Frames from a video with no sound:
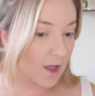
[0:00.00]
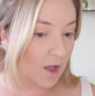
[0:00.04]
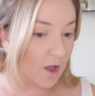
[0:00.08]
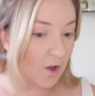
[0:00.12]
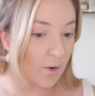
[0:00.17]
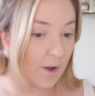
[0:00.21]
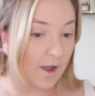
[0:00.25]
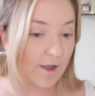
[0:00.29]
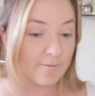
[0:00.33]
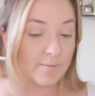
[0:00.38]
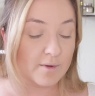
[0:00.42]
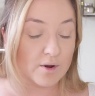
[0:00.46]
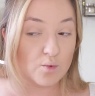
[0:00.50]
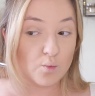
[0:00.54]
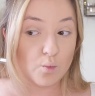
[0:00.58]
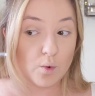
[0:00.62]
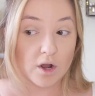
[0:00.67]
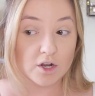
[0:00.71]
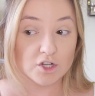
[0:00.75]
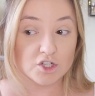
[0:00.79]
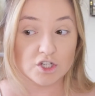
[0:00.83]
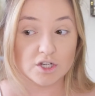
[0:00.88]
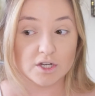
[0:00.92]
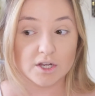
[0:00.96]
Oh, I've been
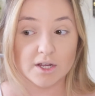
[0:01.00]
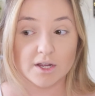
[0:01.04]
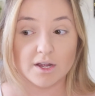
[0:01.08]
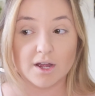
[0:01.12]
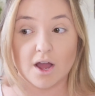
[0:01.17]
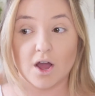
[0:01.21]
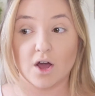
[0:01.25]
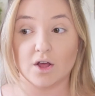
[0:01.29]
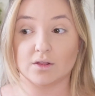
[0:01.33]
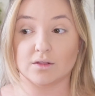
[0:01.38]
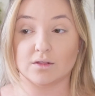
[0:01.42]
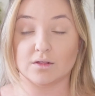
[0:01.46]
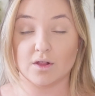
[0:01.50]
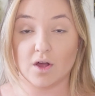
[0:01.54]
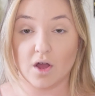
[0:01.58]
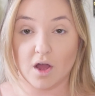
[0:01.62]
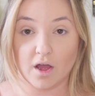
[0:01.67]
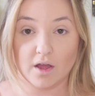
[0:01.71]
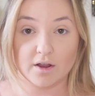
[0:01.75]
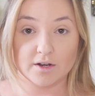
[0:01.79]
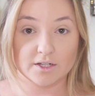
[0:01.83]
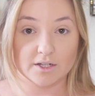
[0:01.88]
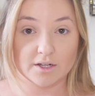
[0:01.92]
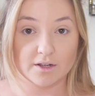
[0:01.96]
watching a
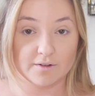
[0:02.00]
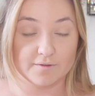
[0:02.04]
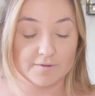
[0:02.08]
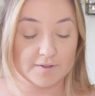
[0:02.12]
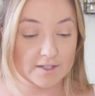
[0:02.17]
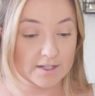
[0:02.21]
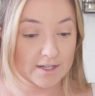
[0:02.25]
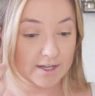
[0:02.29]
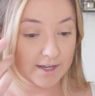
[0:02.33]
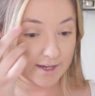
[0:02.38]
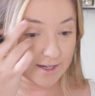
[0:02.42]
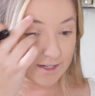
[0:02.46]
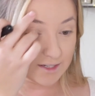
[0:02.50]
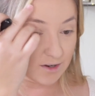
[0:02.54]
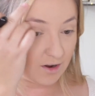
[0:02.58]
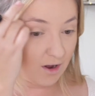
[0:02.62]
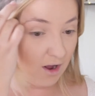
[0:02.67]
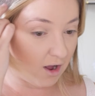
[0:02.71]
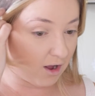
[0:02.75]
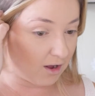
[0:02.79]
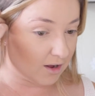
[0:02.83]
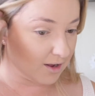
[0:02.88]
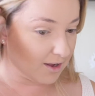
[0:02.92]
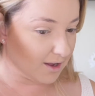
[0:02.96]
lot of
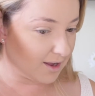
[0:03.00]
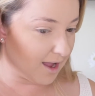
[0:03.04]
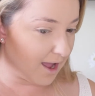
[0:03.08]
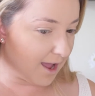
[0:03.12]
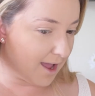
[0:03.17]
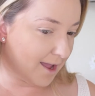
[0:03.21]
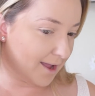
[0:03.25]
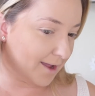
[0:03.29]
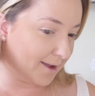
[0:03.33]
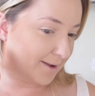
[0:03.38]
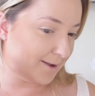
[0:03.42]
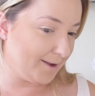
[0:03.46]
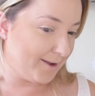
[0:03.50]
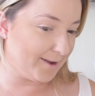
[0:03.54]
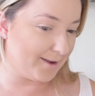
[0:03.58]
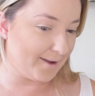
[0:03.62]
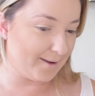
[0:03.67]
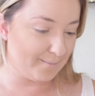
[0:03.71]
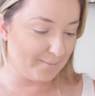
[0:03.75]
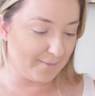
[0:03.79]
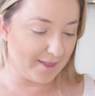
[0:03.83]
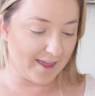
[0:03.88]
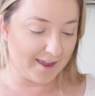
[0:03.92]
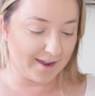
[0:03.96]
TikTok. I
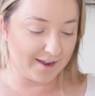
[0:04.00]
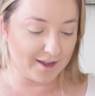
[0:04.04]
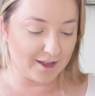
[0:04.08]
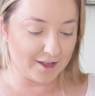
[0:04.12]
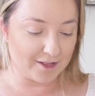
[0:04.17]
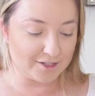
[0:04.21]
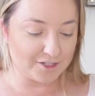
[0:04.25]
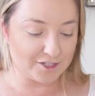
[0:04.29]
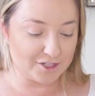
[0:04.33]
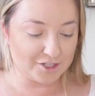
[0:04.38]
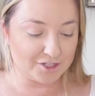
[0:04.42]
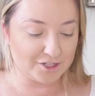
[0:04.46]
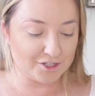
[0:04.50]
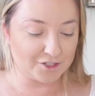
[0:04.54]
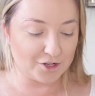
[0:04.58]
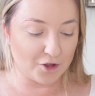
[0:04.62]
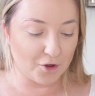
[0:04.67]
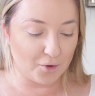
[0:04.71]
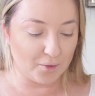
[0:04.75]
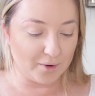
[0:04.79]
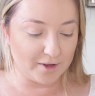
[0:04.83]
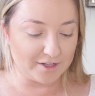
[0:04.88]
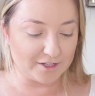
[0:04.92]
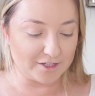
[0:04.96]
am like
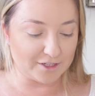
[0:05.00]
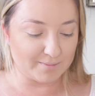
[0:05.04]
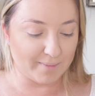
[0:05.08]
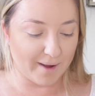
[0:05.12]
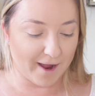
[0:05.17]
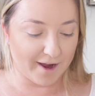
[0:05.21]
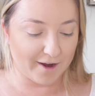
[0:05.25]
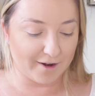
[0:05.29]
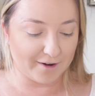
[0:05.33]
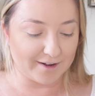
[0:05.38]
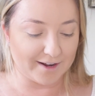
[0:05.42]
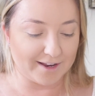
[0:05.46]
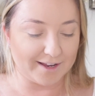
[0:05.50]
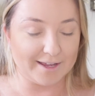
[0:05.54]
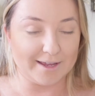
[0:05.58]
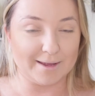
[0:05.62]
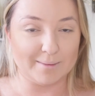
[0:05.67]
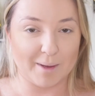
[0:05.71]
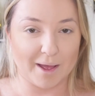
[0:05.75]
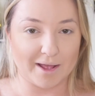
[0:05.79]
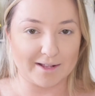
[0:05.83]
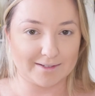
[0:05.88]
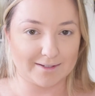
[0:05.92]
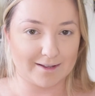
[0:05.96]
so inspired. I keep
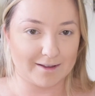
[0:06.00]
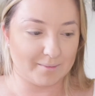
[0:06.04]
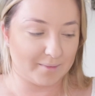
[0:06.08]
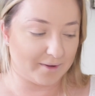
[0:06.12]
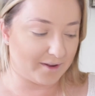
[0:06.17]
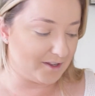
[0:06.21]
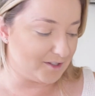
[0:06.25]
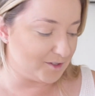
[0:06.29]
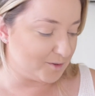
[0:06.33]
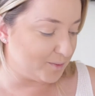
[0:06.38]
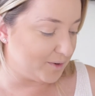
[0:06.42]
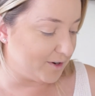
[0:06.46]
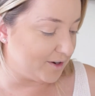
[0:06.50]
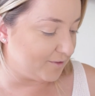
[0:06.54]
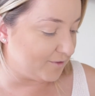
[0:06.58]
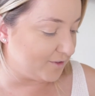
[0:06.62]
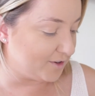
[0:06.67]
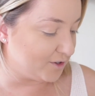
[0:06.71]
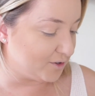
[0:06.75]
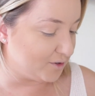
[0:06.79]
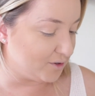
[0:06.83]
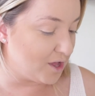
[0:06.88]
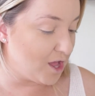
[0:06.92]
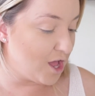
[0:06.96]
asking my husband if
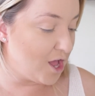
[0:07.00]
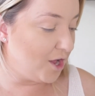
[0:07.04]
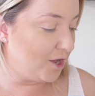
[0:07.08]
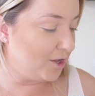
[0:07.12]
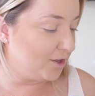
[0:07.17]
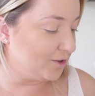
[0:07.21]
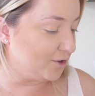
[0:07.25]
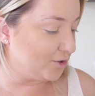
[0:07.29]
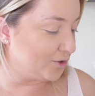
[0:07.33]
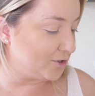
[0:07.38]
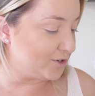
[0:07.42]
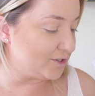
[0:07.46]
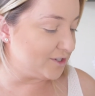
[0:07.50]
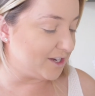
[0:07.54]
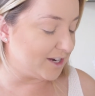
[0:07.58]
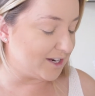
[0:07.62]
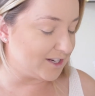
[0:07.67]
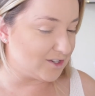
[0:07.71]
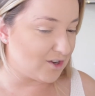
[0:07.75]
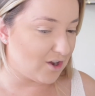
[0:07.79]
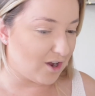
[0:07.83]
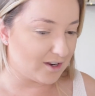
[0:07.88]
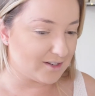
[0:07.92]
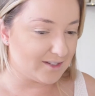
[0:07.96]
he'll learn
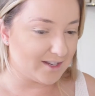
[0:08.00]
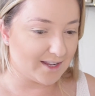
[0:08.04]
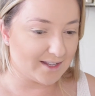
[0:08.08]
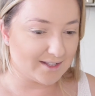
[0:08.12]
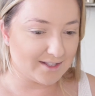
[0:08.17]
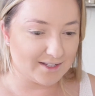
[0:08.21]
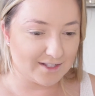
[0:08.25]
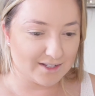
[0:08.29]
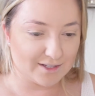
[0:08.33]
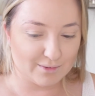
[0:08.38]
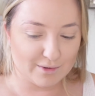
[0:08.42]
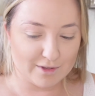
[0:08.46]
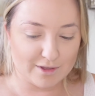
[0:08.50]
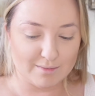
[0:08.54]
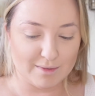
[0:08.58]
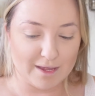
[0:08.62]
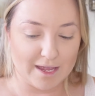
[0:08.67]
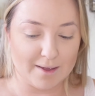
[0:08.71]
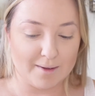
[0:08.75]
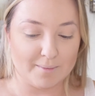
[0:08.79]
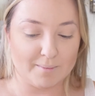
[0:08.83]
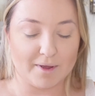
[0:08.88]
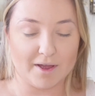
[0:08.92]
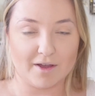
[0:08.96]
TikTok dances with
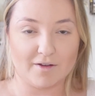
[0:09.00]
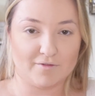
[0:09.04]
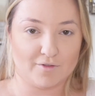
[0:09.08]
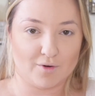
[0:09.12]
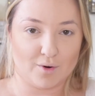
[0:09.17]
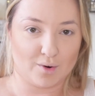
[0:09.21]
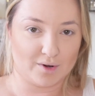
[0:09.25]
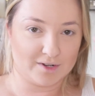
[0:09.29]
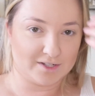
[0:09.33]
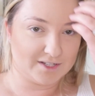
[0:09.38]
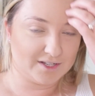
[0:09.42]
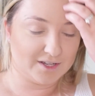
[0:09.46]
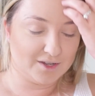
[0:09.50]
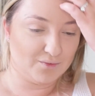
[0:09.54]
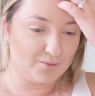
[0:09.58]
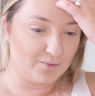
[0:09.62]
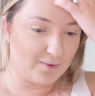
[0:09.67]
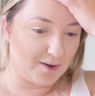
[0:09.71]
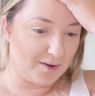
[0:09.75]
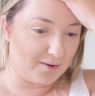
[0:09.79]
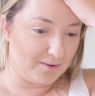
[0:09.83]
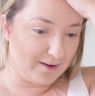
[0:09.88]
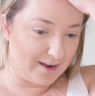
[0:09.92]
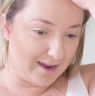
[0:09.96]
me, but of course he
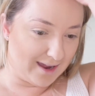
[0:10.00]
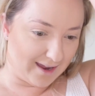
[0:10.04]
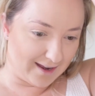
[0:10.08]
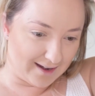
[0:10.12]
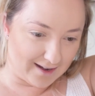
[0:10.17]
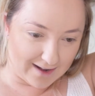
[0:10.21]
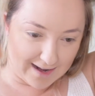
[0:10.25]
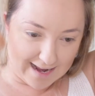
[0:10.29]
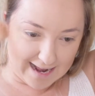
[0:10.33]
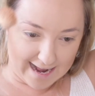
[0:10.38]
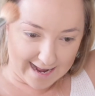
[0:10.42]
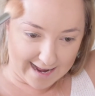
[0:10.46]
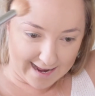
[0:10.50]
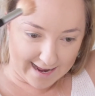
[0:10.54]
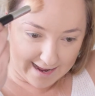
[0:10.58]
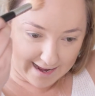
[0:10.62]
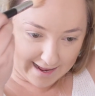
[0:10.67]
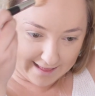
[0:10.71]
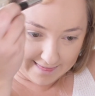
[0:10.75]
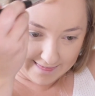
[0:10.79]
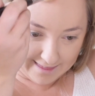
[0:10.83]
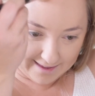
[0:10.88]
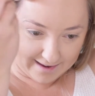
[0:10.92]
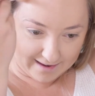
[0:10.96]
won't, and I
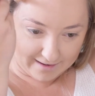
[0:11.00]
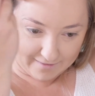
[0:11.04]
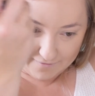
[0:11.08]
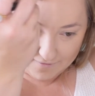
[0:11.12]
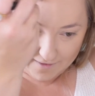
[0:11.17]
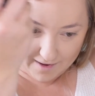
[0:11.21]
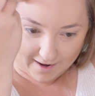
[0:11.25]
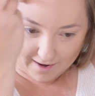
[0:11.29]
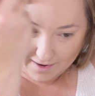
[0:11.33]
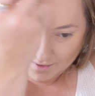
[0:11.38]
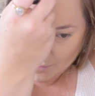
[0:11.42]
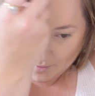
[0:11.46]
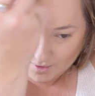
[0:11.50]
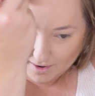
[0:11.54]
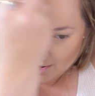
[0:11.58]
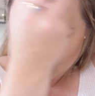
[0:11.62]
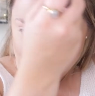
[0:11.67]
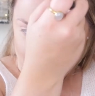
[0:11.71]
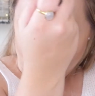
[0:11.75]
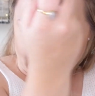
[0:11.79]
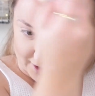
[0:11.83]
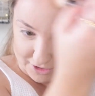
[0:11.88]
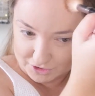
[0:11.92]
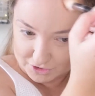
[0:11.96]
think if I were
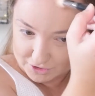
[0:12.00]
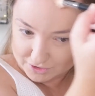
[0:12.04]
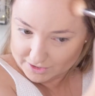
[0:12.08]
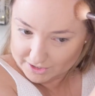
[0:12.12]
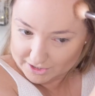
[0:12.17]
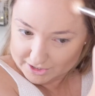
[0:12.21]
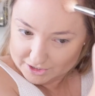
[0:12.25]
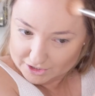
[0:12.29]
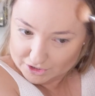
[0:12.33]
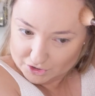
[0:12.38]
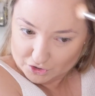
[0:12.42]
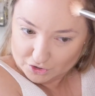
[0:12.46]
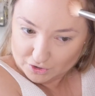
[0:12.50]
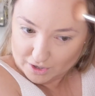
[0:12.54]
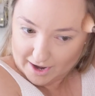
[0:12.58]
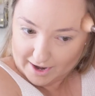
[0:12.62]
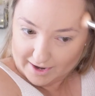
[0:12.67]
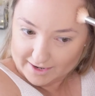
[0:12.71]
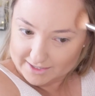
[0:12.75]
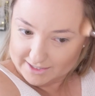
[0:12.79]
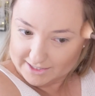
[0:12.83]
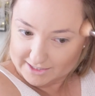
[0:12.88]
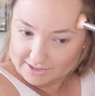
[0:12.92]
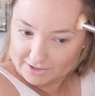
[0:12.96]
actually to try
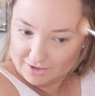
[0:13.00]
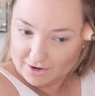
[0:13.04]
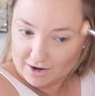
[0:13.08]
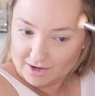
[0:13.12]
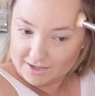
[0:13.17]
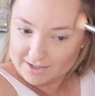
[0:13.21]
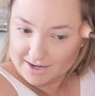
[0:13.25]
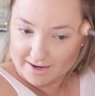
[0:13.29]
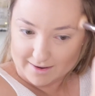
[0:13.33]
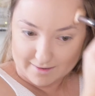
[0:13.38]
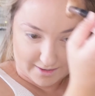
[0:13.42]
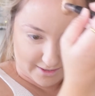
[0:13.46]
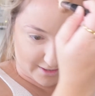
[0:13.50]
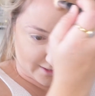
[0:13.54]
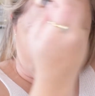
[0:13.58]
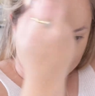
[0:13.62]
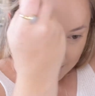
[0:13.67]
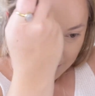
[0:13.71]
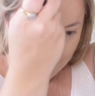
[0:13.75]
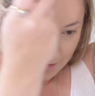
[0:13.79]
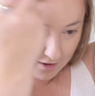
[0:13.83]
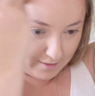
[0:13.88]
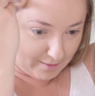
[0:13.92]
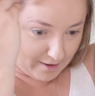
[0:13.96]
a TikTok dance,
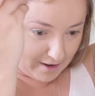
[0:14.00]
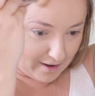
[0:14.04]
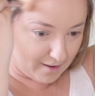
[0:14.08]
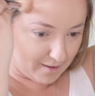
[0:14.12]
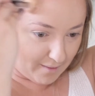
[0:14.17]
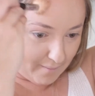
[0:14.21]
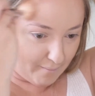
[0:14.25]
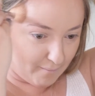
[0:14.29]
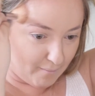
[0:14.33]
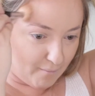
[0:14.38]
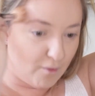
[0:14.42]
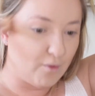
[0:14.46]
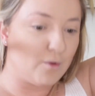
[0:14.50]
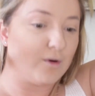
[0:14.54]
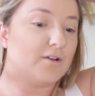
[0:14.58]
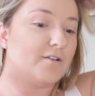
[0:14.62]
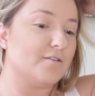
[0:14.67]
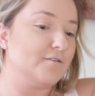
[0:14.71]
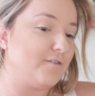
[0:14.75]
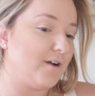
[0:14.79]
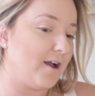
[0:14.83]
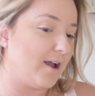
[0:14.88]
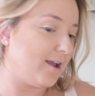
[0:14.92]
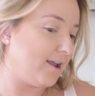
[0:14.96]
it would be
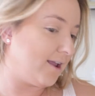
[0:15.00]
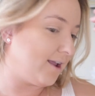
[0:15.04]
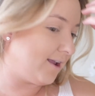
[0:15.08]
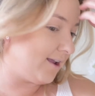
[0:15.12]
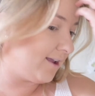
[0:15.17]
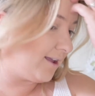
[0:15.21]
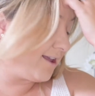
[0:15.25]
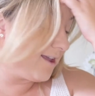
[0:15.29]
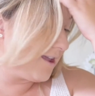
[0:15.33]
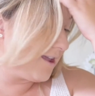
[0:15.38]
mortifying.